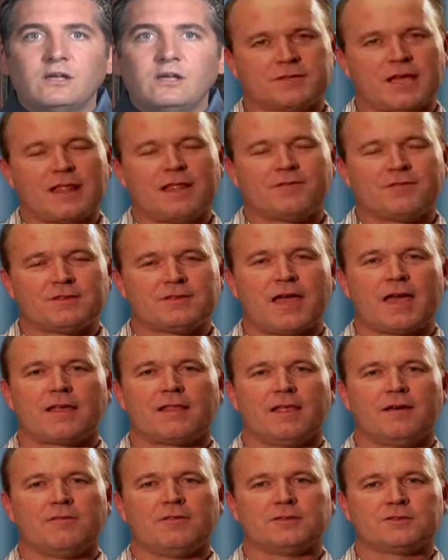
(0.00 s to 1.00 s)
As I left the
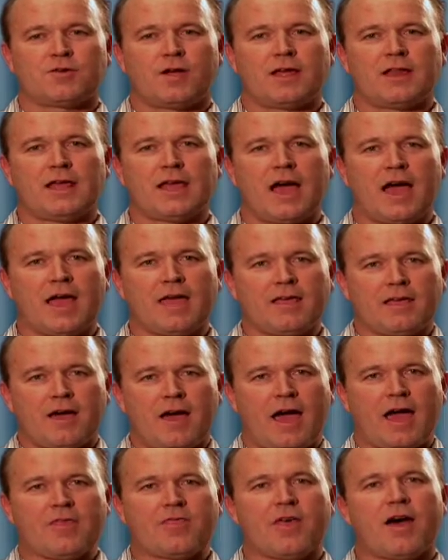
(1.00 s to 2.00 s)
second level of training, I,
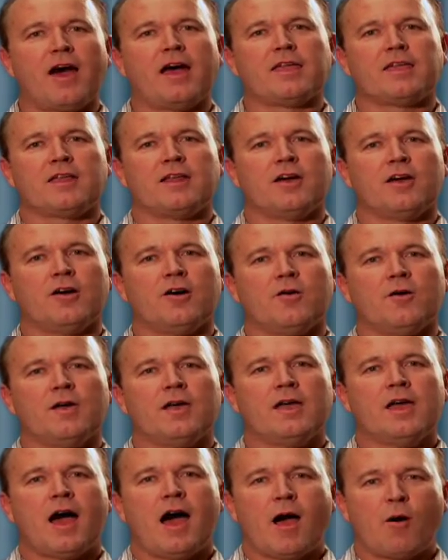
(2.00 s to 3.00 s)
I thought, you know,
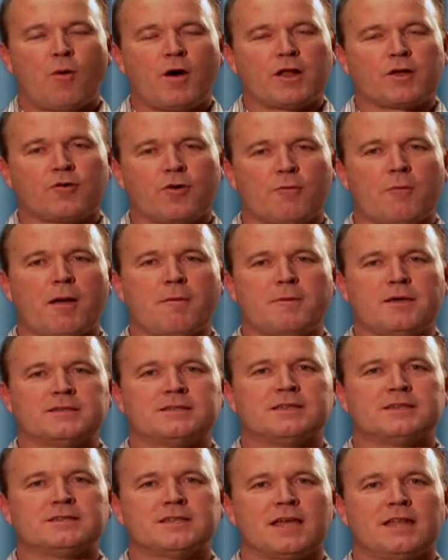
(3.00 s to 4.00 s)
I want to grow my
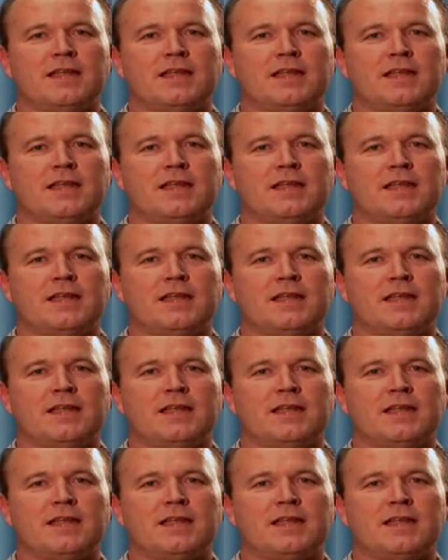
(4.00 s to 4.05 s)
business.